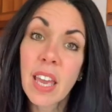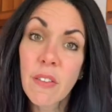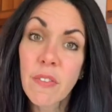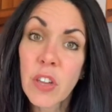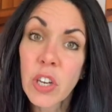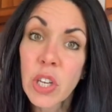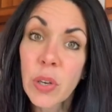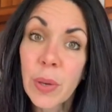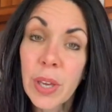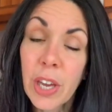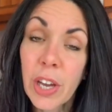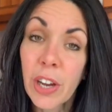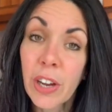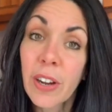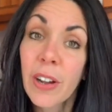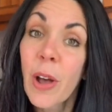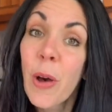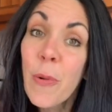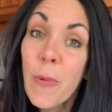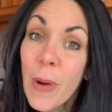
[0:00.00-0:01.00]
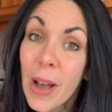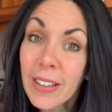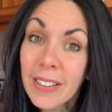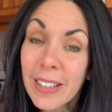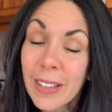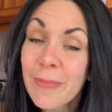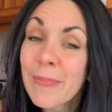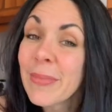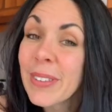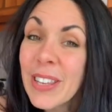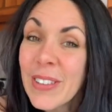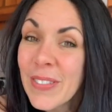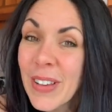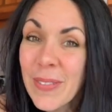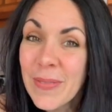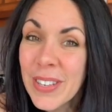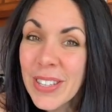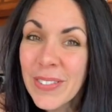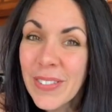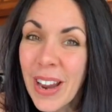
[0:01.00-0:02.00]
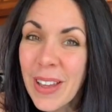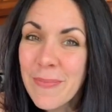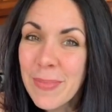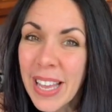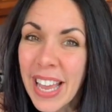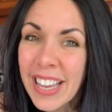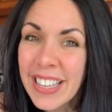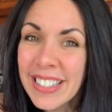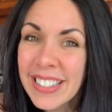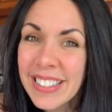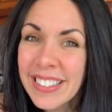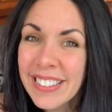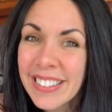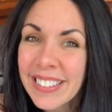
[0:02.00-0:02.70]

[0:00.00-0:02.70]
If you're new here, welcome. You've come to the right place.